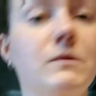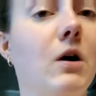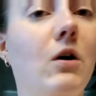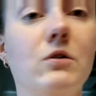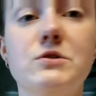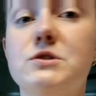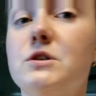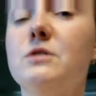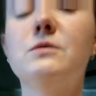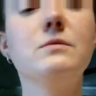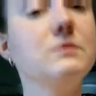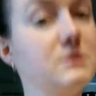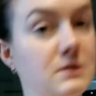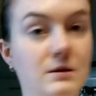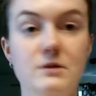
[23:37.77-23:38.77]
also
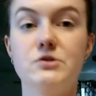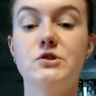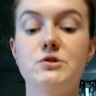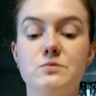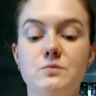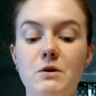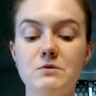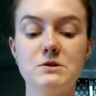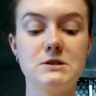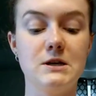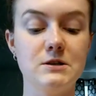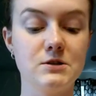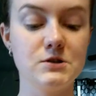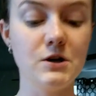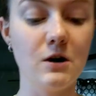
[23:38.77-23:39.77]
delicious roasted.
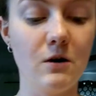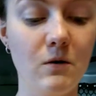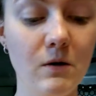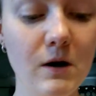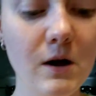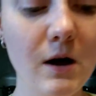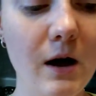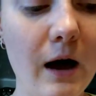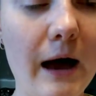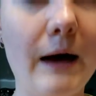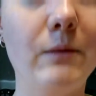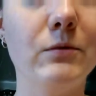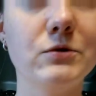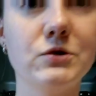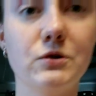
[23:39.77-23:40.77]
So I
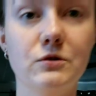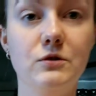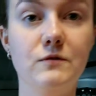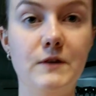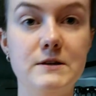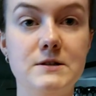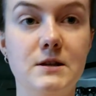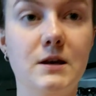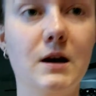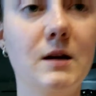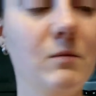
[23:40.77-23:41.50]
will turn you facing the cutting